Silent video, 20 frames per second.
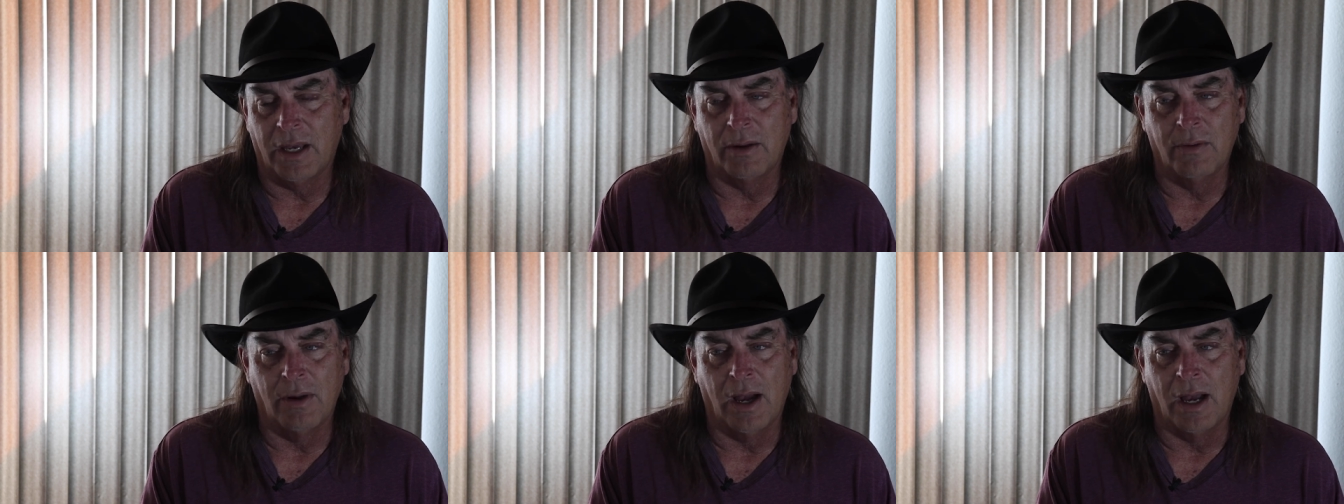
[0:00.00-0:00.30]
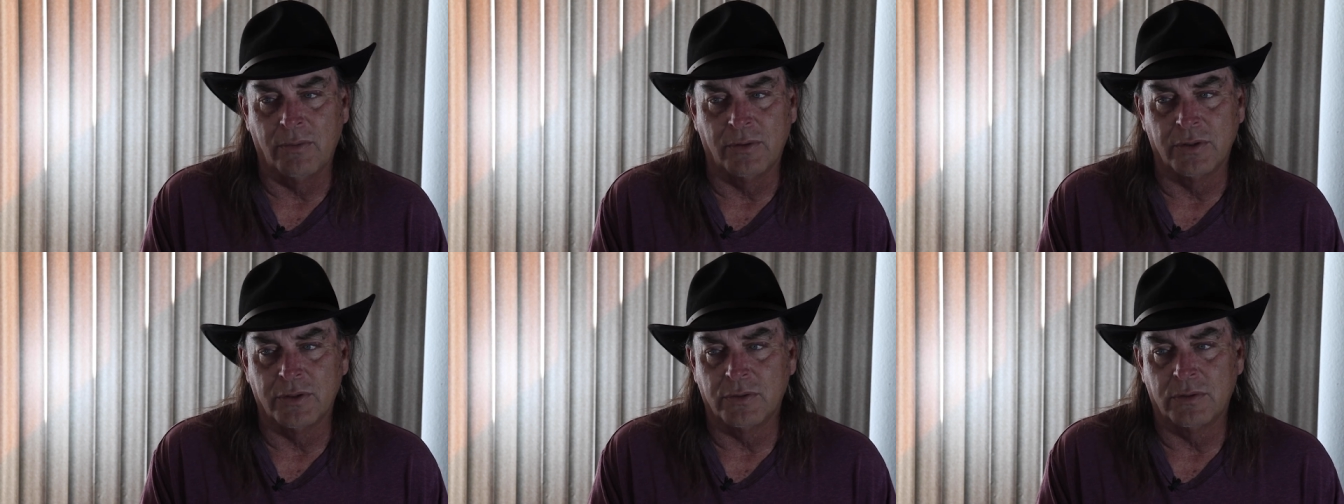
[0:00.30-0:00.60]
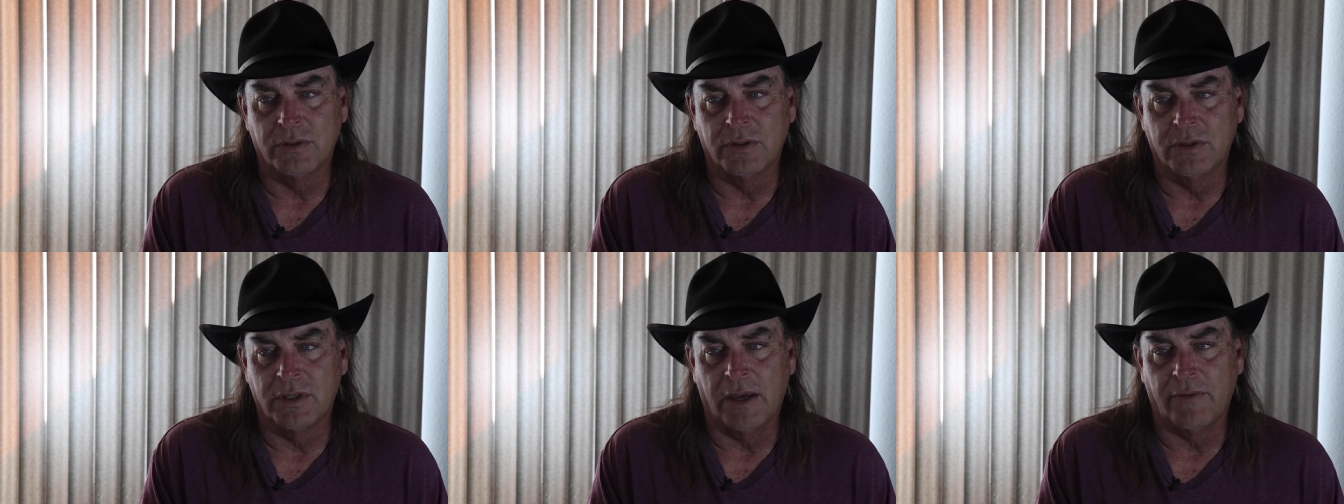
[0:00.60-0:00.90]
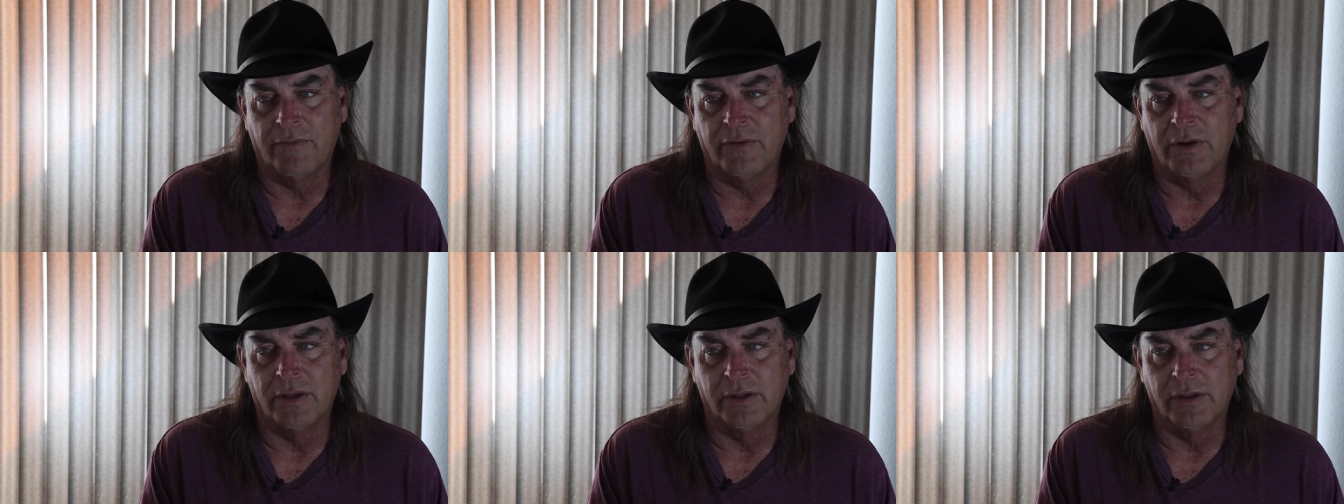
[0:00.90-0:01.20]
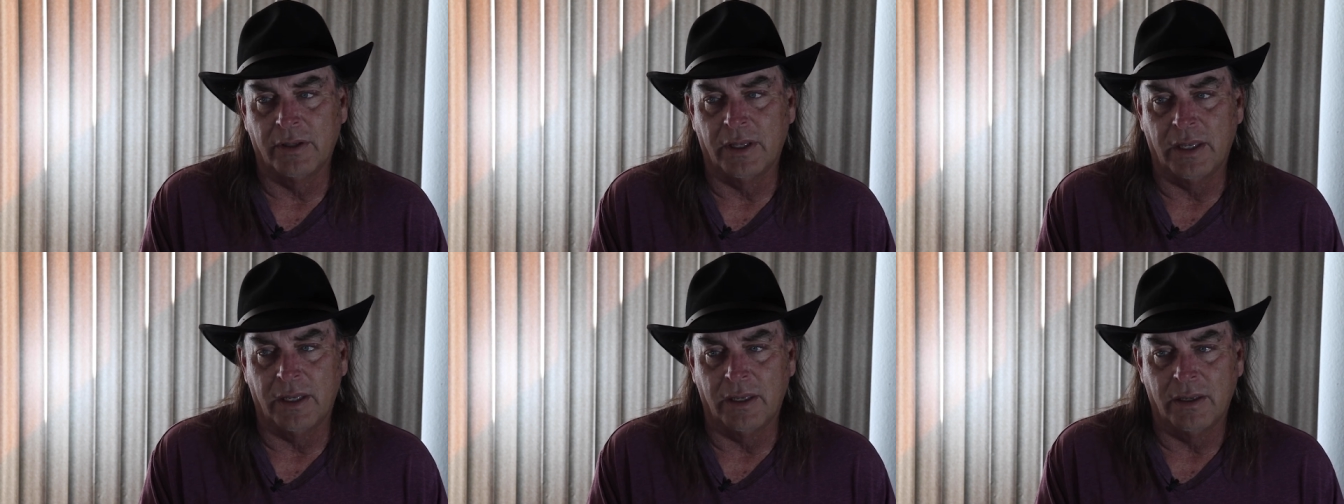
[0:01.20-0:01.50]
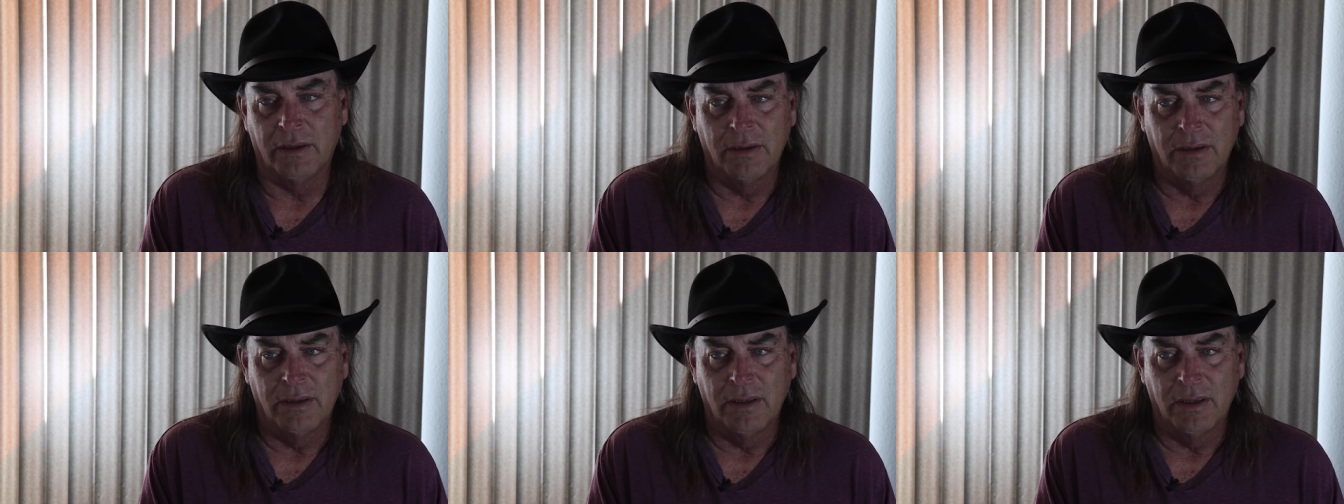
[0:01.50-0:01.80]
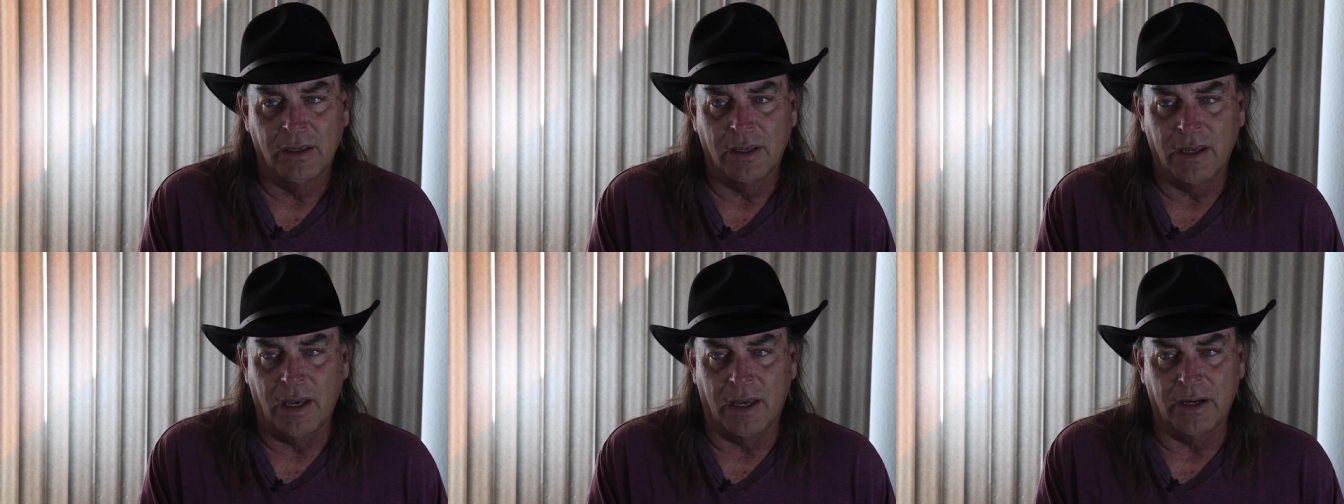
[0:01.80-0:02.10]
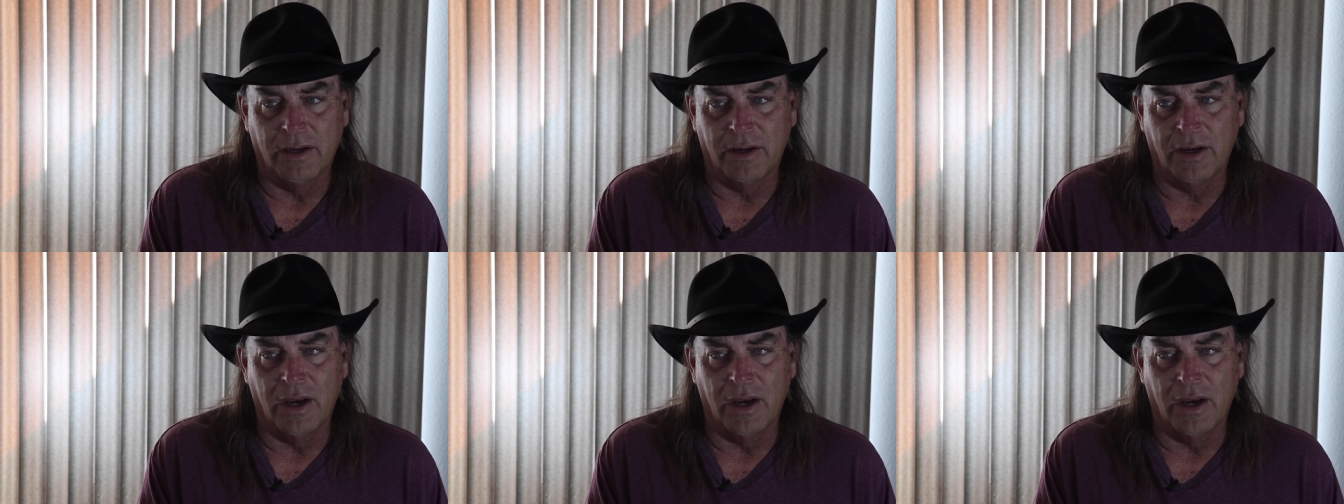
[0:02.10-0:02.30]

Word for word: I was definitely kind of